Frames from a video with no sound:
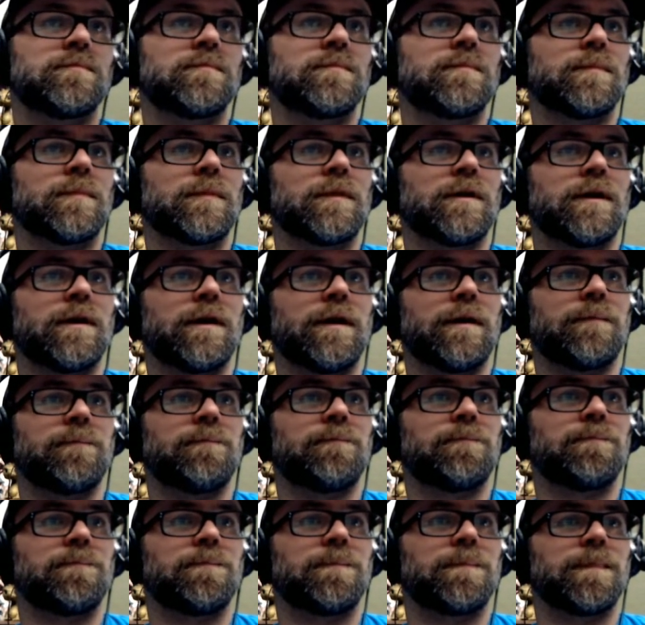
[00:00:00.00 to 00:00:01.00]
Okay,
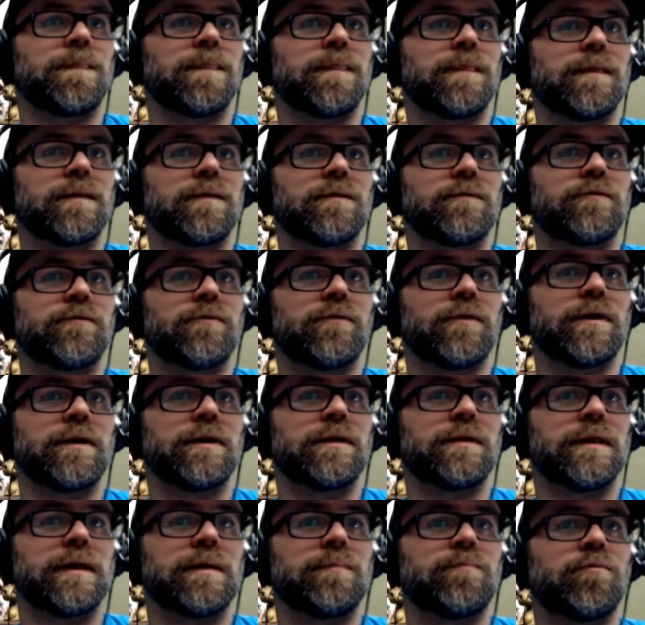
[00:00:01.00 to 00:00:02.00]
so edit
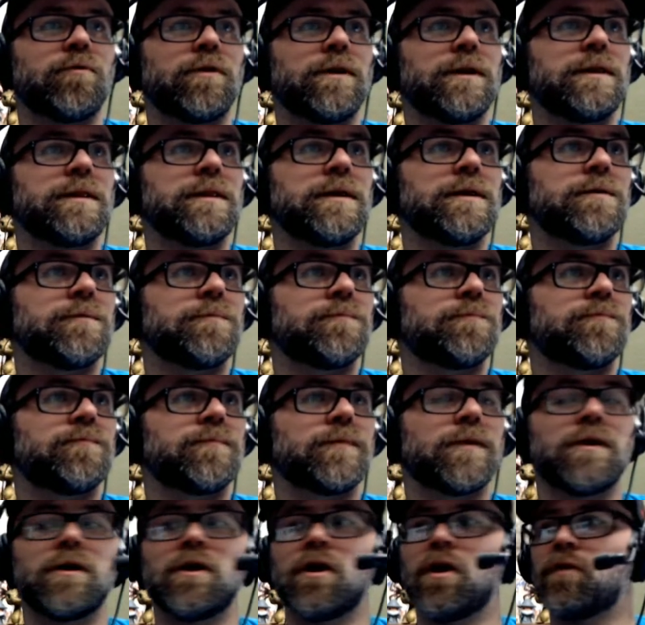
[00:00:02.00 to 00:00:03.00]
that point in there.
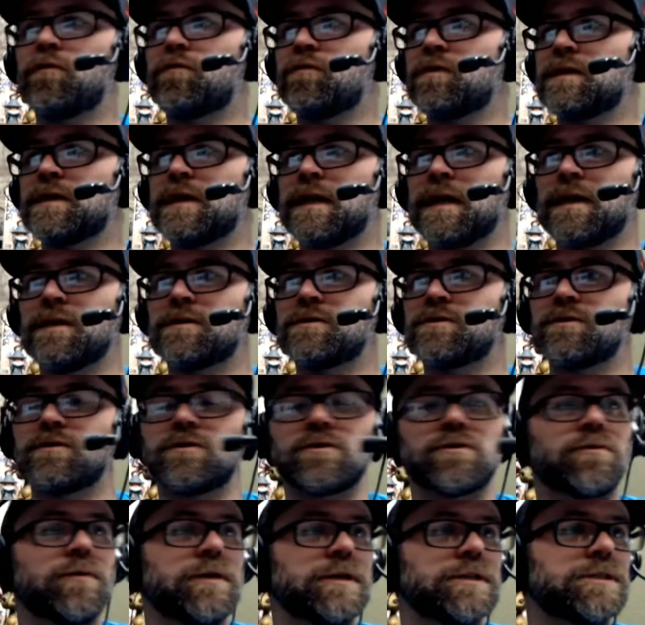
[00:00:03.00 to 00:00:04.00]
Hopefully that answered your
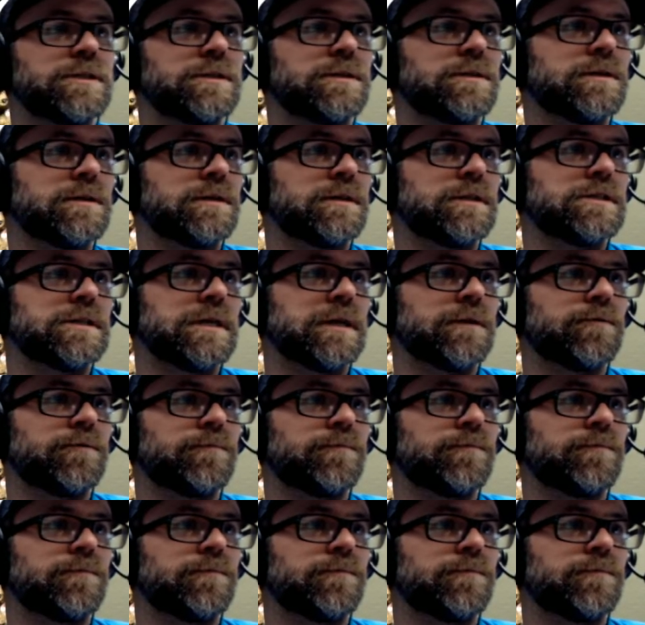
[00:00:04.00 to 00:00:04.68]
question in the chat room.